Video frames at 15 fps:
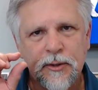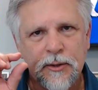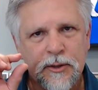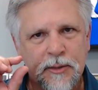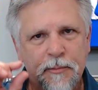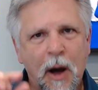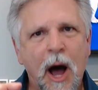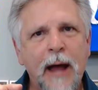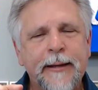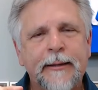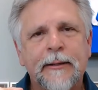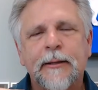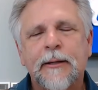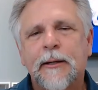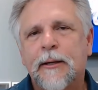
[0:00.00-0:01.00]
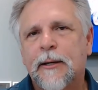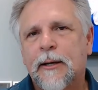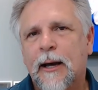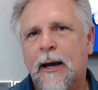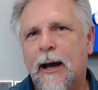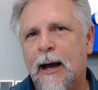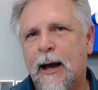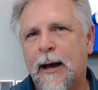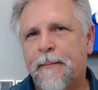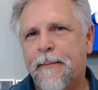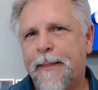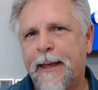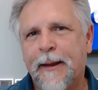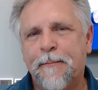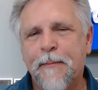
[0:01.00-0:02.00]
spot, uh,
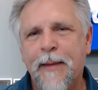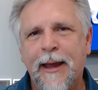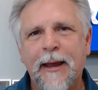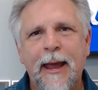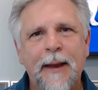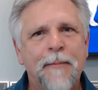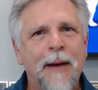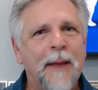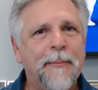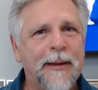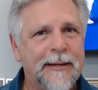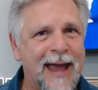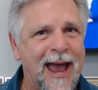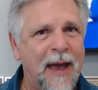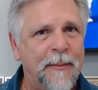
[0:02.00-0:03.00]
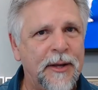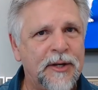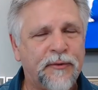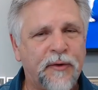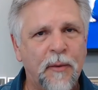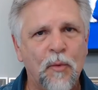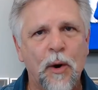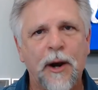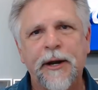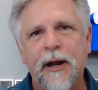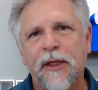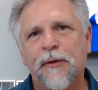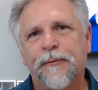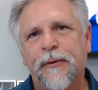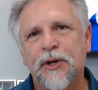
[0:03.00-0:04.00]
it may it might be damaged from where
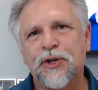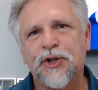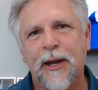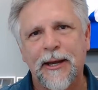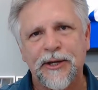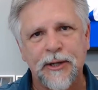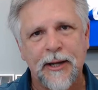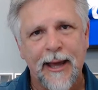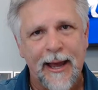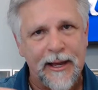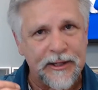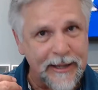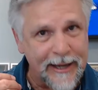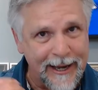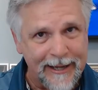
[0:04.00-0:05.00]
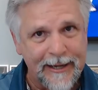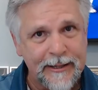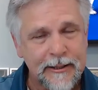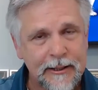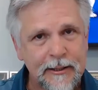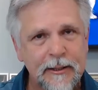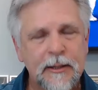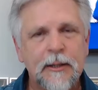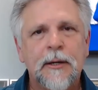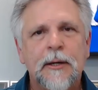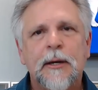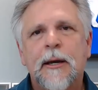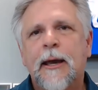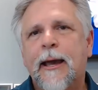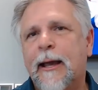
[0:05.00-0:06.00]
another fish has has hit it.
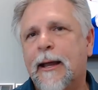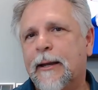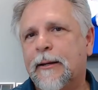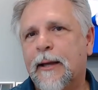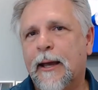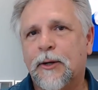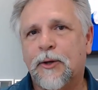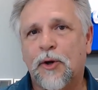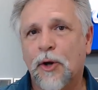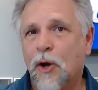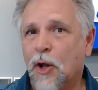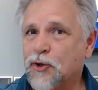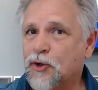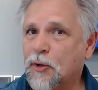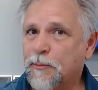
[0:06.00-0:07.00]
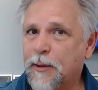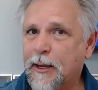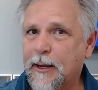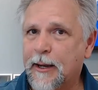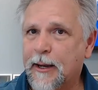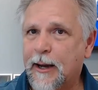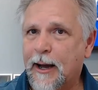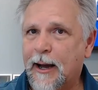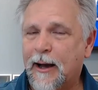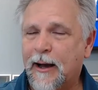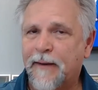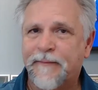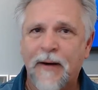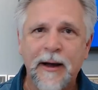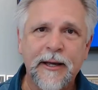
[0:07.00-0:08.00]
It it could also be
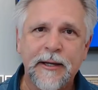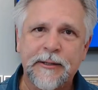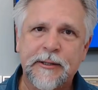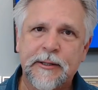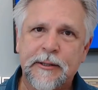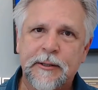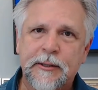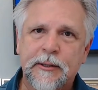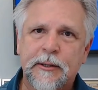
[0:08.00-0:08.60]
uh, a fungus,